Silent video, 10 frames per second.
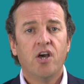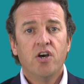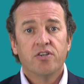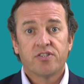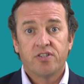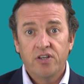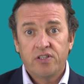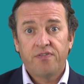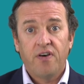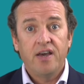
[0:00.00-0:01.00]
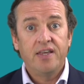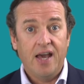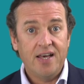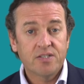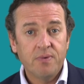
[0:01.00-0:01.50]
Certified
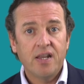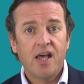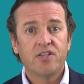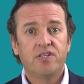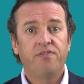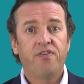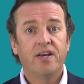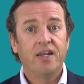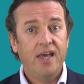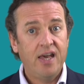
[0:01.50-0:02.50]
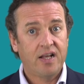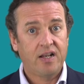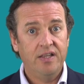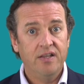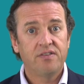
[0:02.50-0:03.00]
asthma and allergy-friendly air
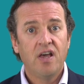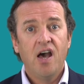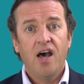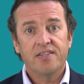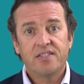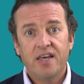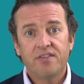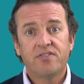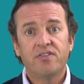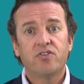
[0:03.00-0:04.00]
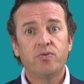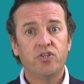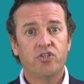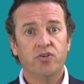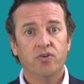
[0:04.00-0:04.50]
cleaners are tested to
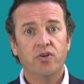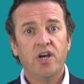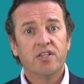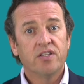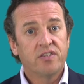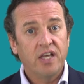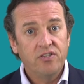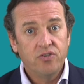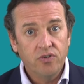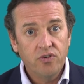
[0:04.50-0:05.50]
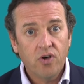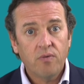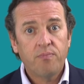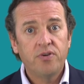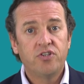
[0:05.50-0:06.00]
ensure that they do
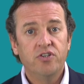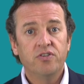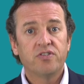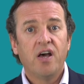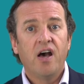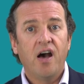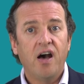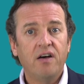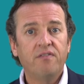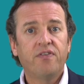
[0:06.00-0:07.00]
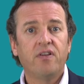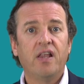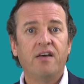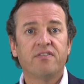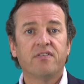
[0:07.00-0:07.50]
not produce harmful
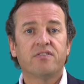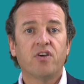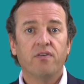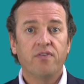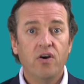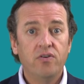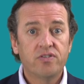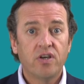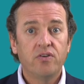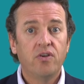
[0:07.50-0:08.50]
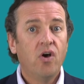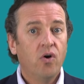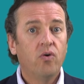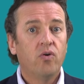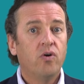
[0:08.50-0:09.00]
levels of ozone
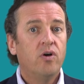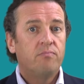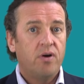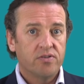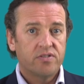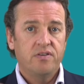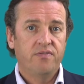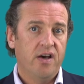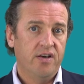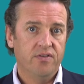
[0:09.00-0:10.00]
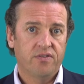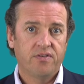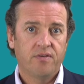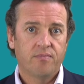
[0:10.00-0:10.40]
or positive ions.